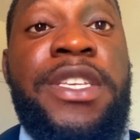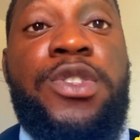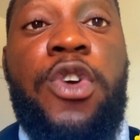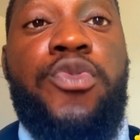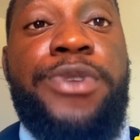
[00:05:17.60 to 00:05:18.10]

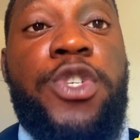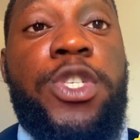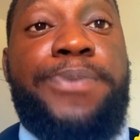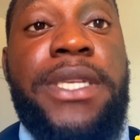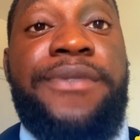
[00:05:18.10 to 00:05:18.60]
document should
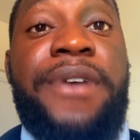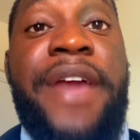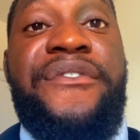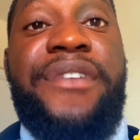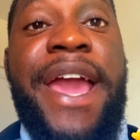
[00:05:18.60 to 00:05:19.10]

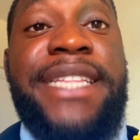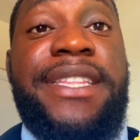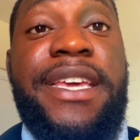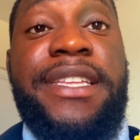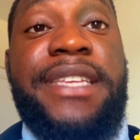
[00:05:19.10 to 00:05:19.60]
specify flight
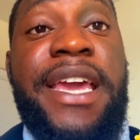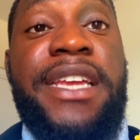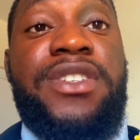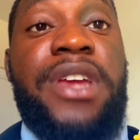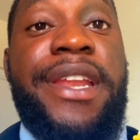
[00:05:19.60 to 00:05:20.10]
date,
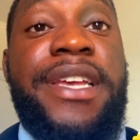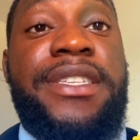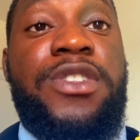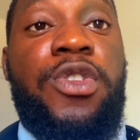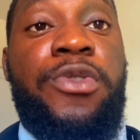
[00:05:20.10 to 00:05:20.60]
entry and
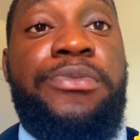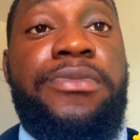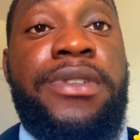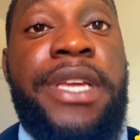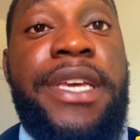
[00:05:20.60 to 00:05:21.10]
exit
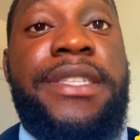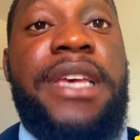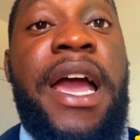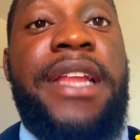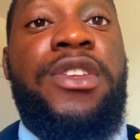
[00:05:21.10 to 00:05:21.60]
date,
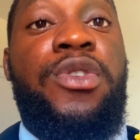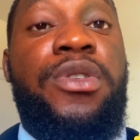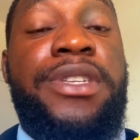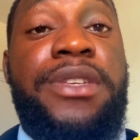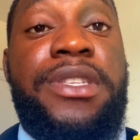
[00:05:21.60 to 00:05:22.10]
and your
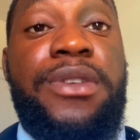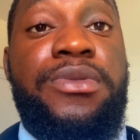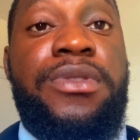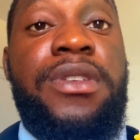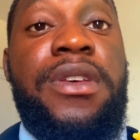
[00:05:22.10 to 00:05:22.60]

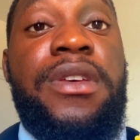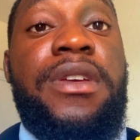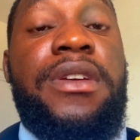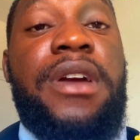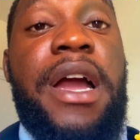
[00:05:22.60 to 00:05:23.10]
details,
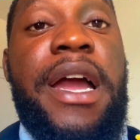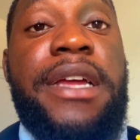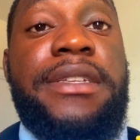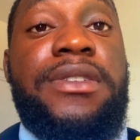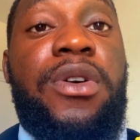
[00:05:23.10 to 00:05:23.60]

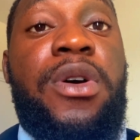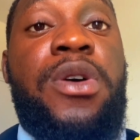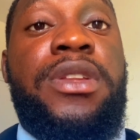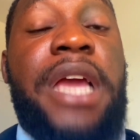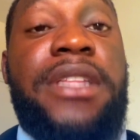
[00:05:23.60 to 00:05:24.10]
and
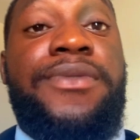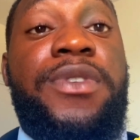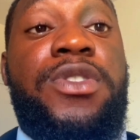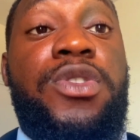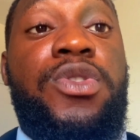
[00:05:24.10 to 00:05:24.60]
all the
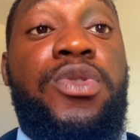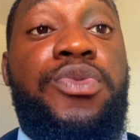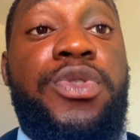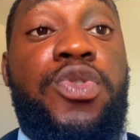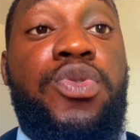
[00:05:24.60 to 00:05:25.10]
activity you
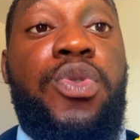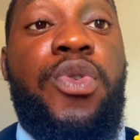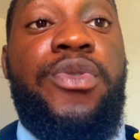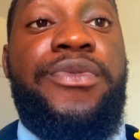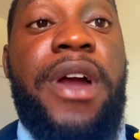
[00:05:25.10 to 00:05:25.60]
will do
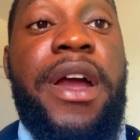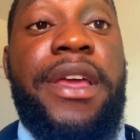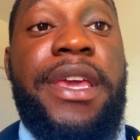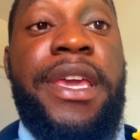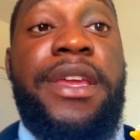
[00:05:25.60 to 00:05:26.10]

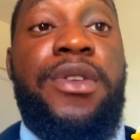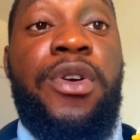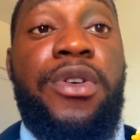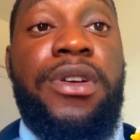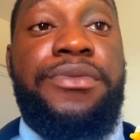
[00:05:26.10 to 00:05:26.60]
over in
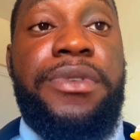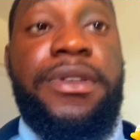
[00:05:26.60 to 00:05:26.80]
Hungary.